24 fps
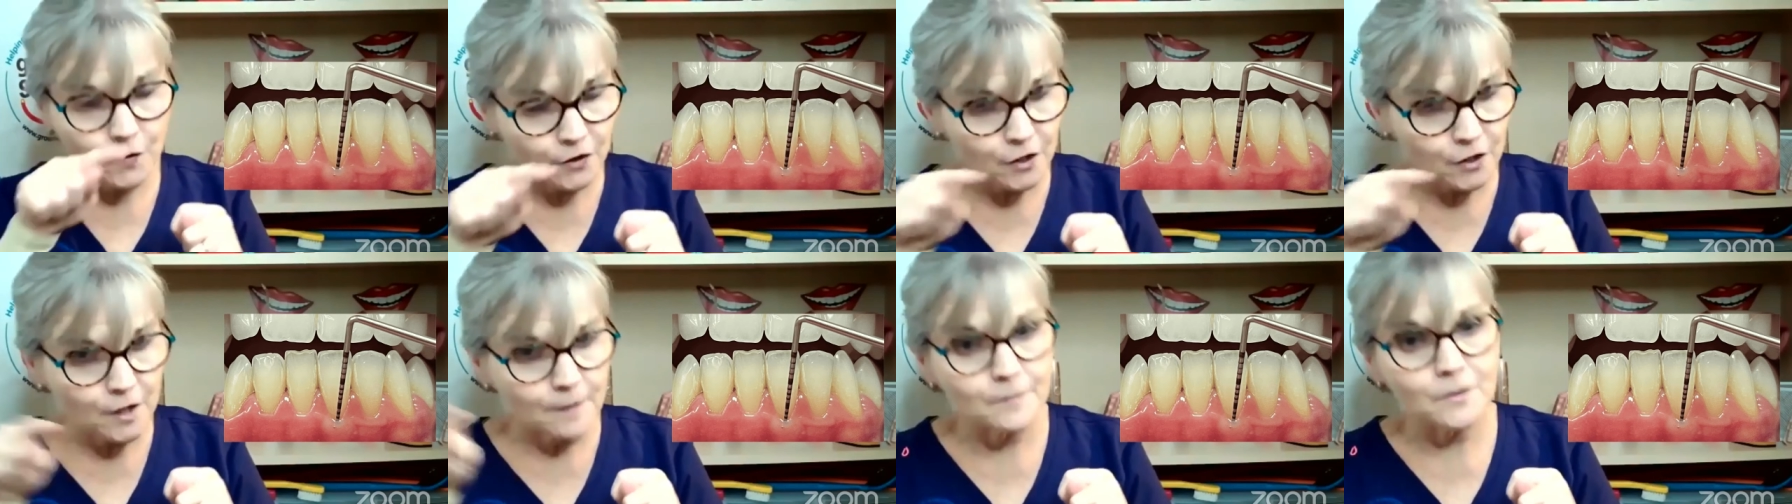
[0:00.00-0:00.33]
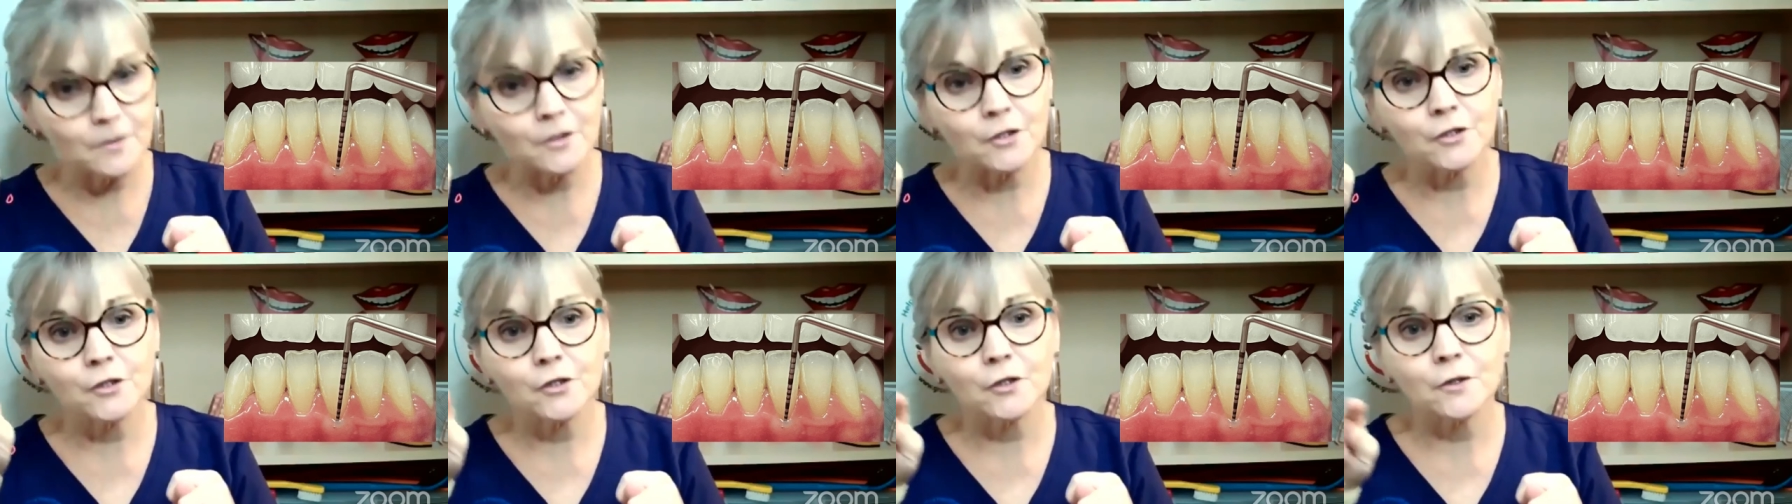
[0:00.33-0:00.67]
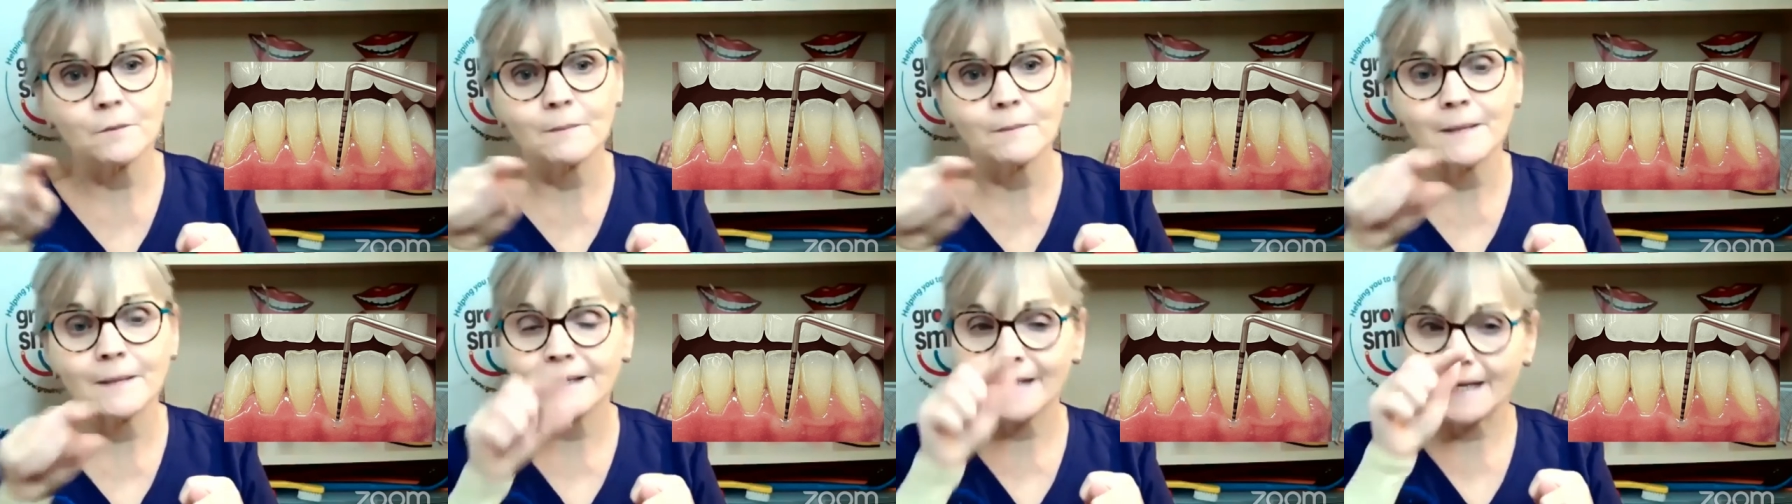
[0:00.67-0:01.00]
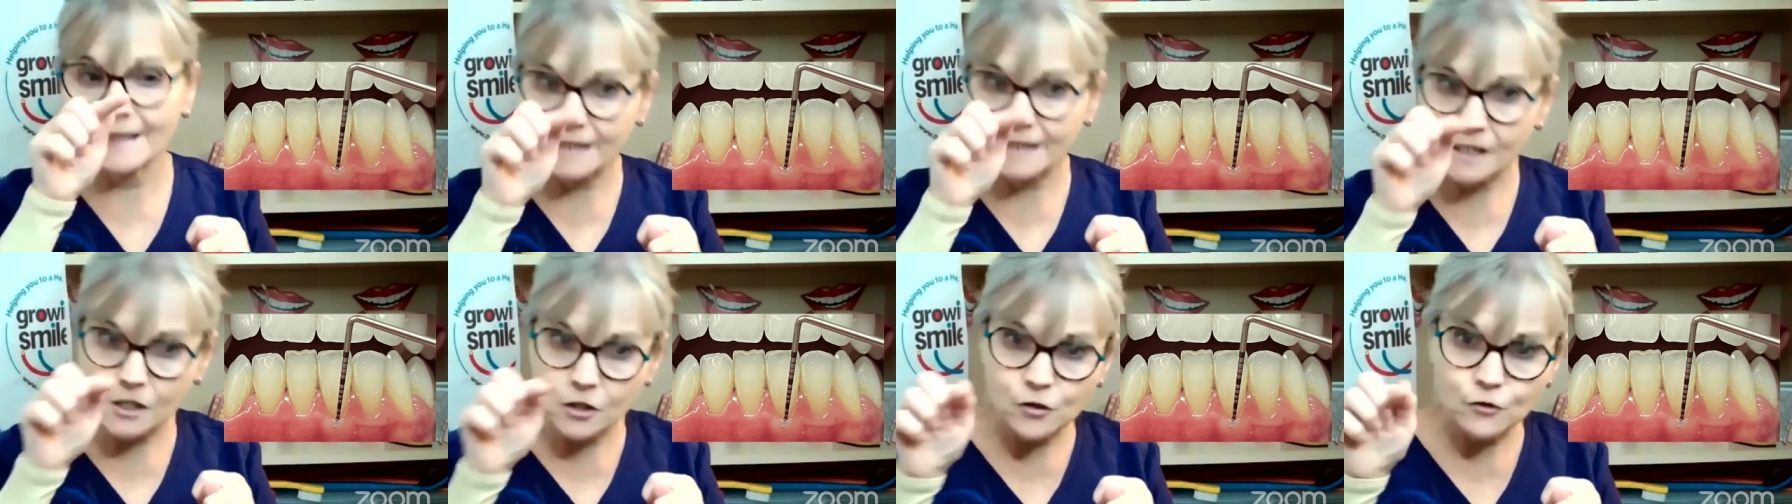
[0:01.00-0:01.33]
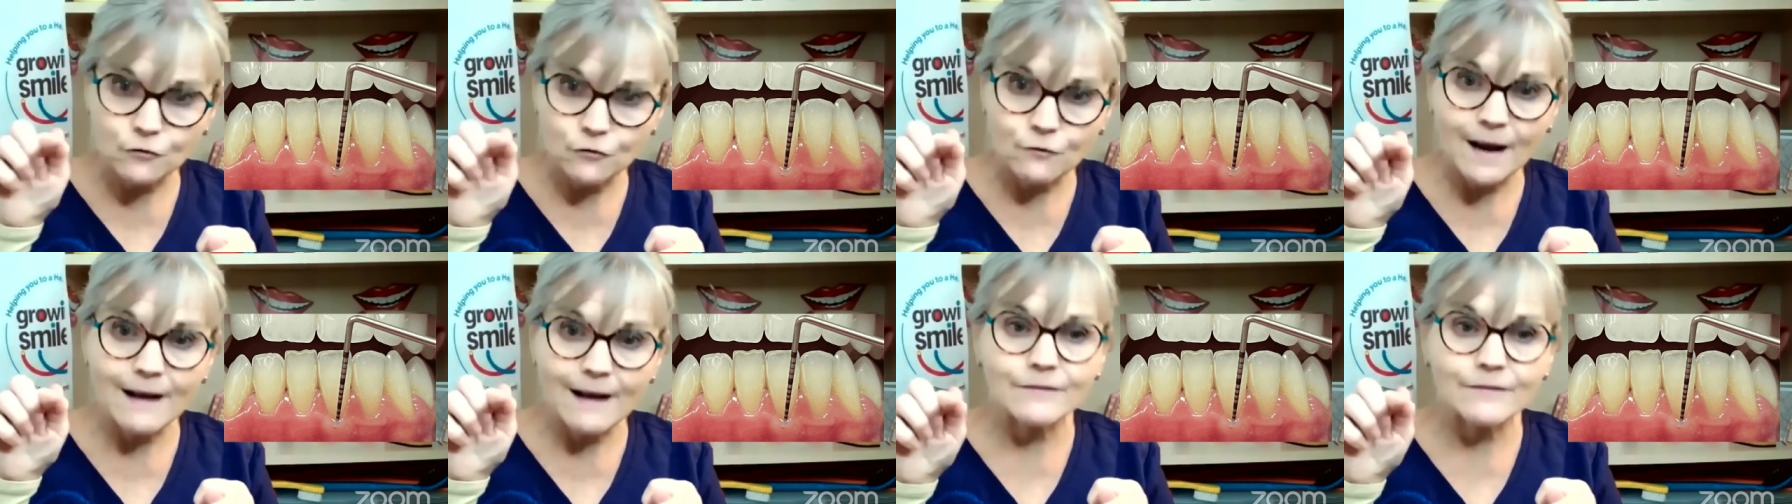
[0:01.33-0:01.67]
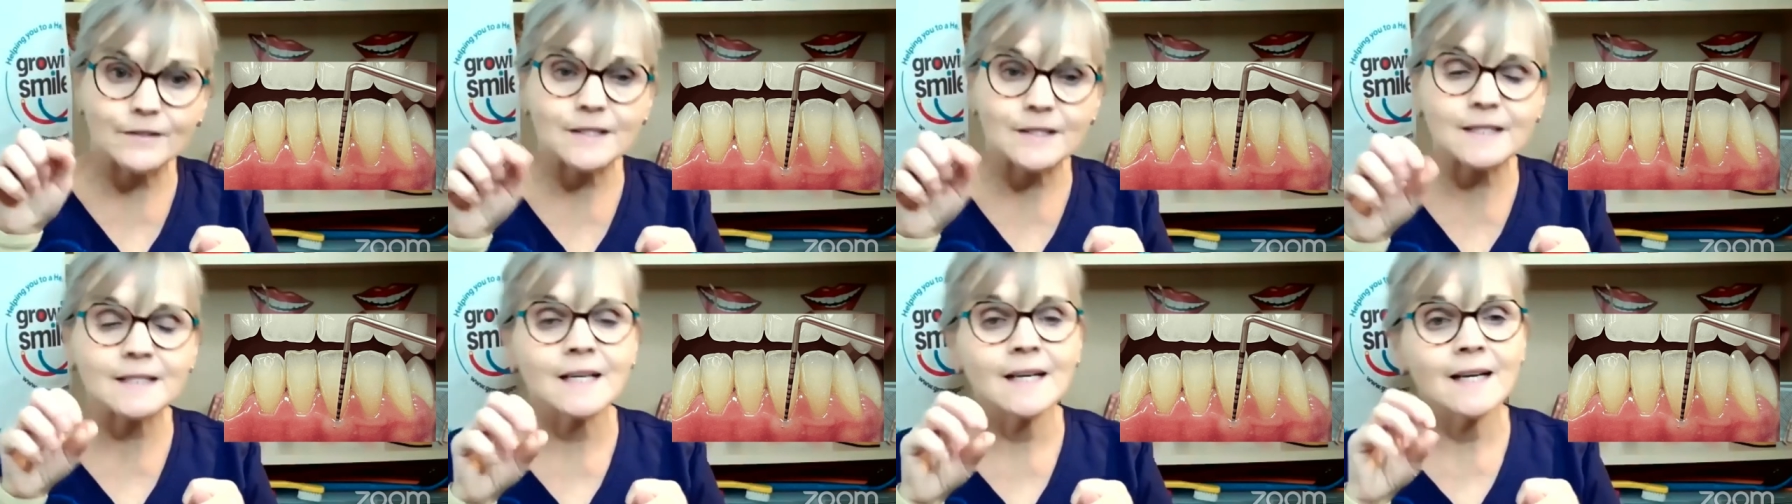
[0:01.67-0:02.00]
gum the tooth make that little
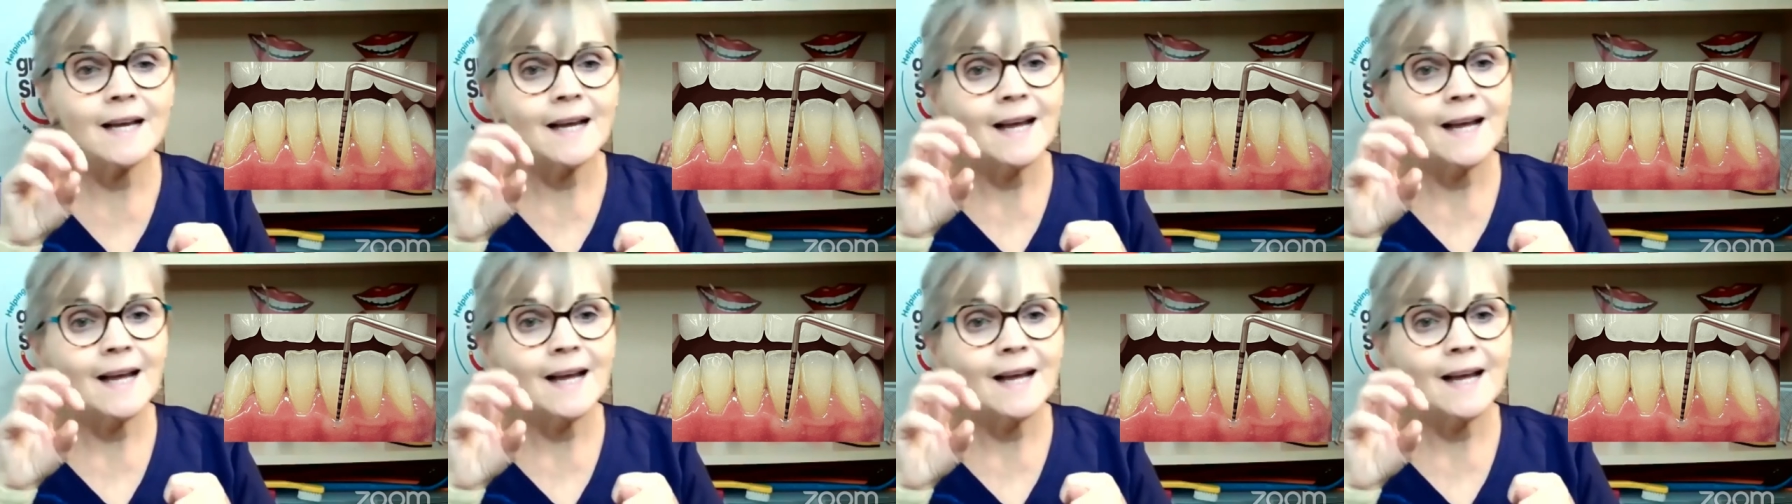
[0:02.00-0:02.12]
crevice.